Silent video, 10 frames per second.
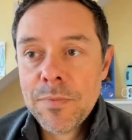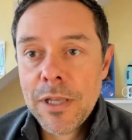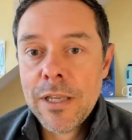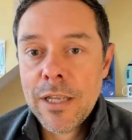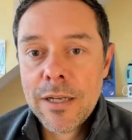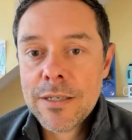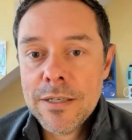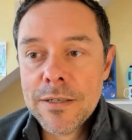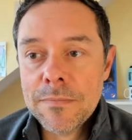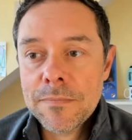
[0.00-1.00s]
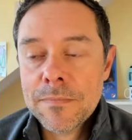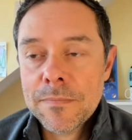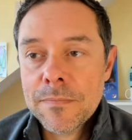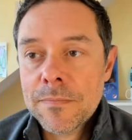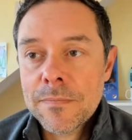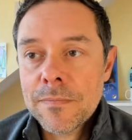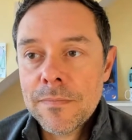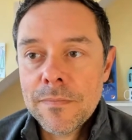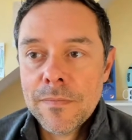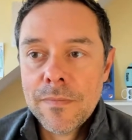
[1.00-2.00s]
play again next season.
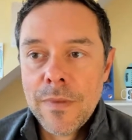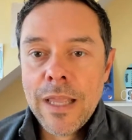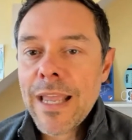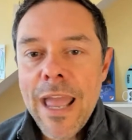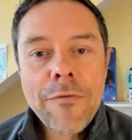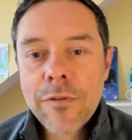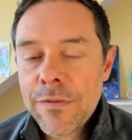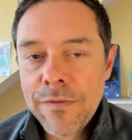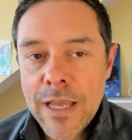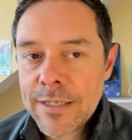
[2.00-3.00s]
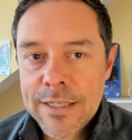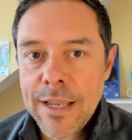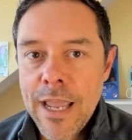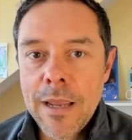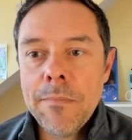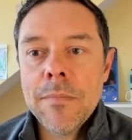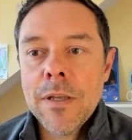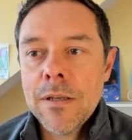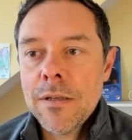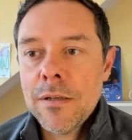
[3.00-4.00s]
Like every fantasy game
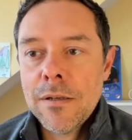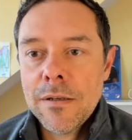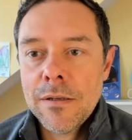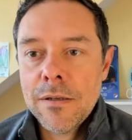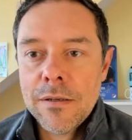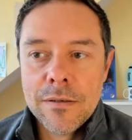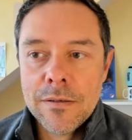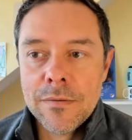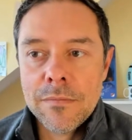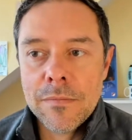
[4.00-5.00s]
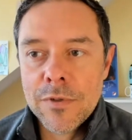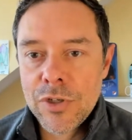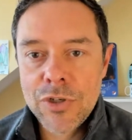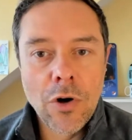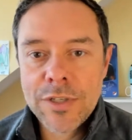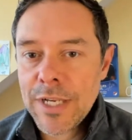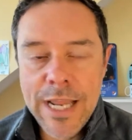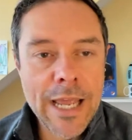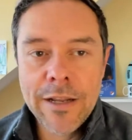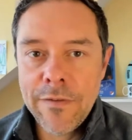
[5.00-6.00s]
starts
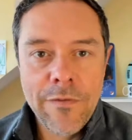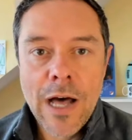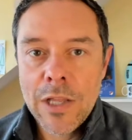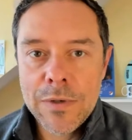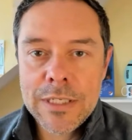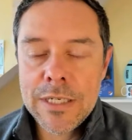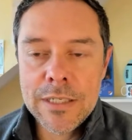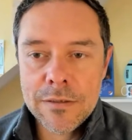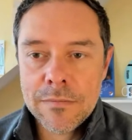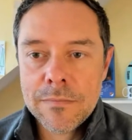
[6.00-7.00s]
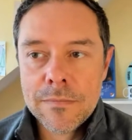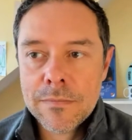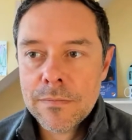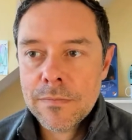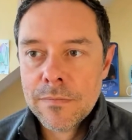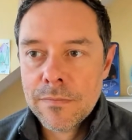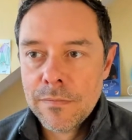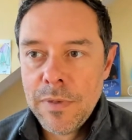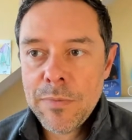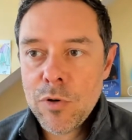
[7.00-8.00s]
again in the following season.
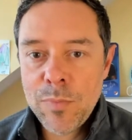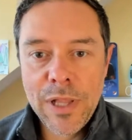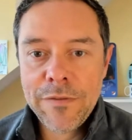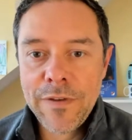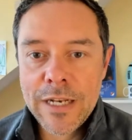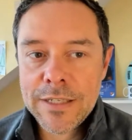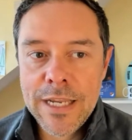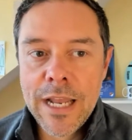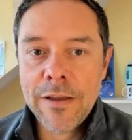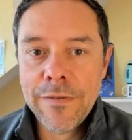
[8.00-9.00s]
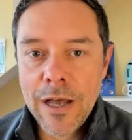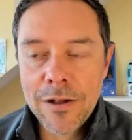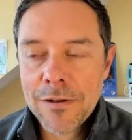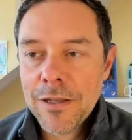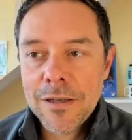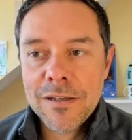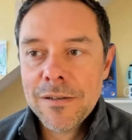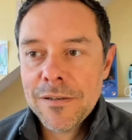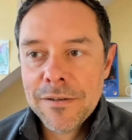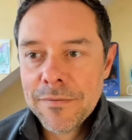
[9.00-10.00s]
People who play fantasy NFL,
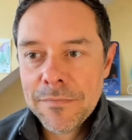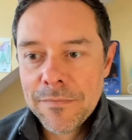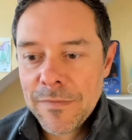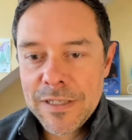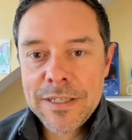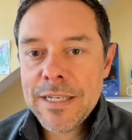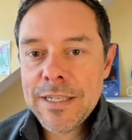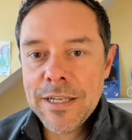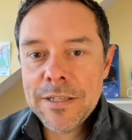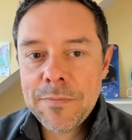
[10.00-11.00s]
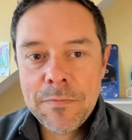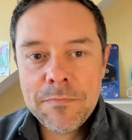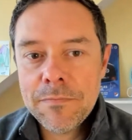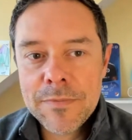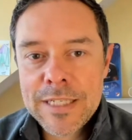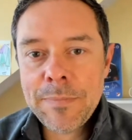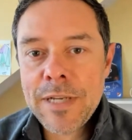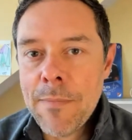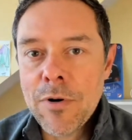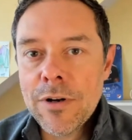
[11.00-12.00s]
the season is
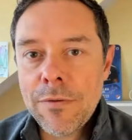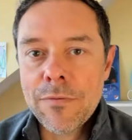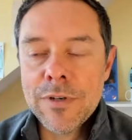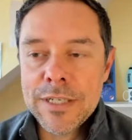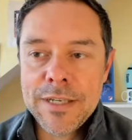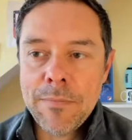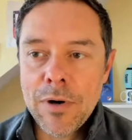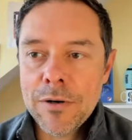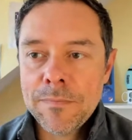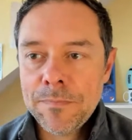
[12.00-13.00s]
September through December.